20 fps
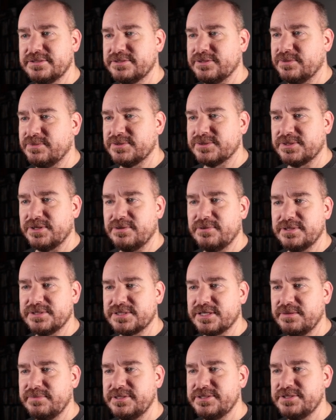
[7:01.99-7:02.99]
is almost always
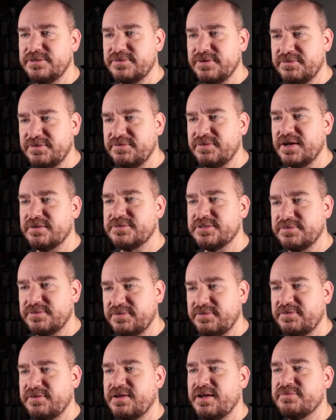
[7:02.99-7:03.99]
going to be 255,
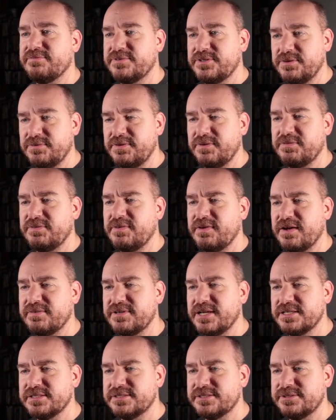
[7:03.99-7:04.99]
255,
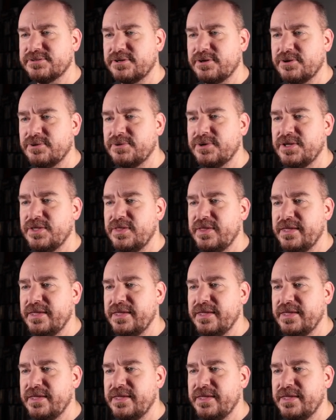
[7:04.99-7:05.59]
255.0,